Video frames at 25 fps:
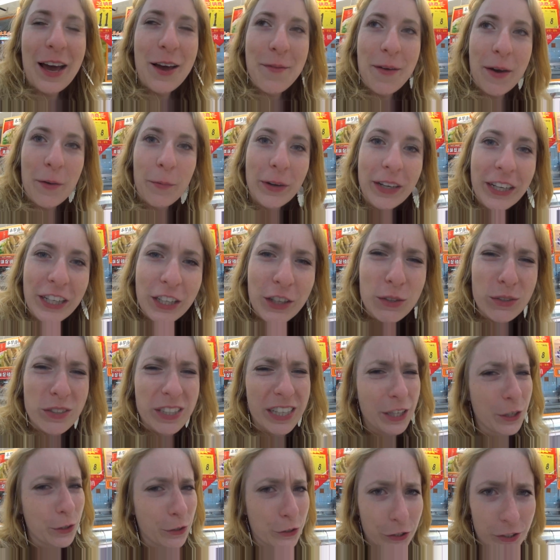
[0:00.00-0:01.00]
I want to go
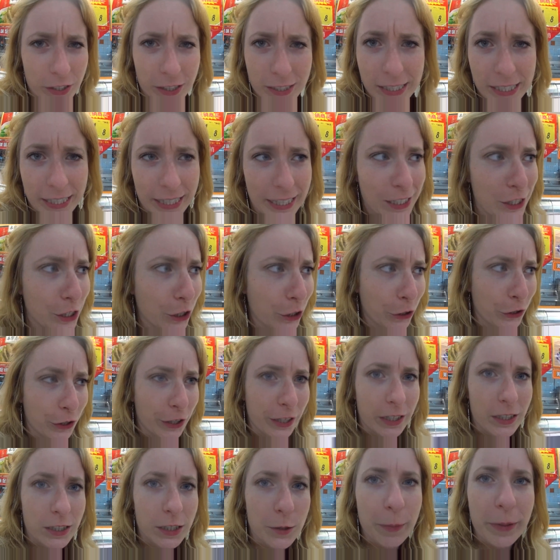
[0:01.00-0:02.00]
take you to the tea and the
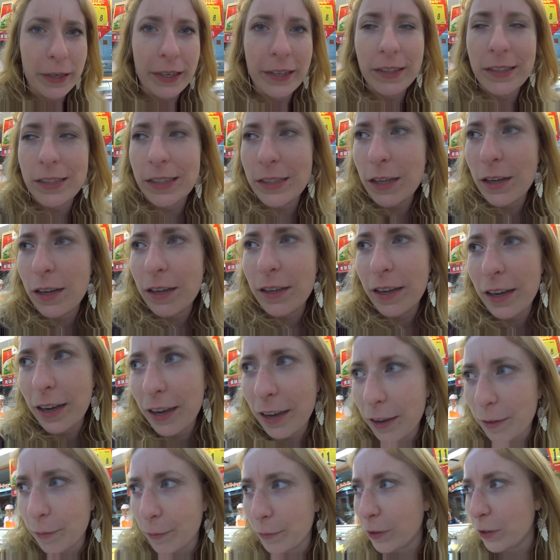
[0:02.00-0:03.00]
cookies because,
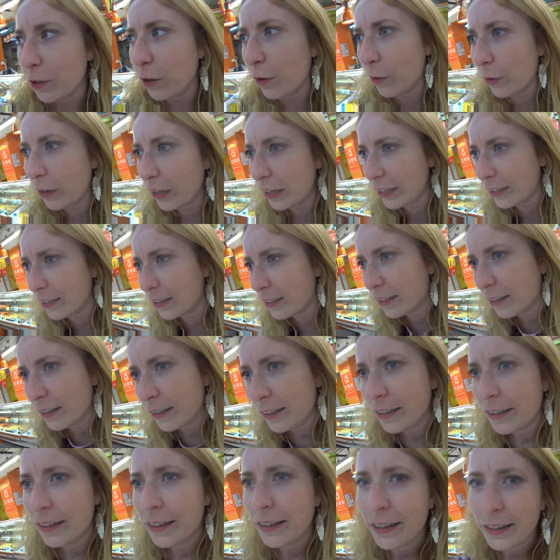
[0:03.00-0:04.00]
you know
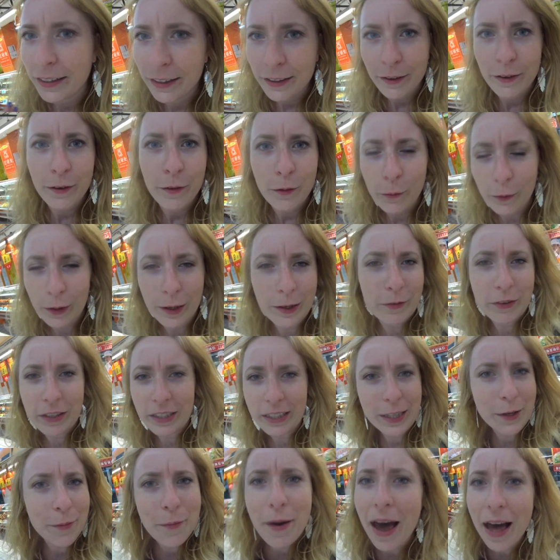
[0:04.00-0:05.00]
what
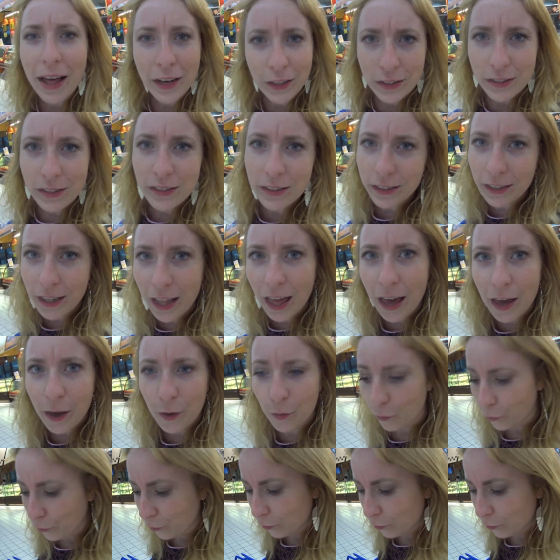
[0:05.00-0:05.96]
really matters in life?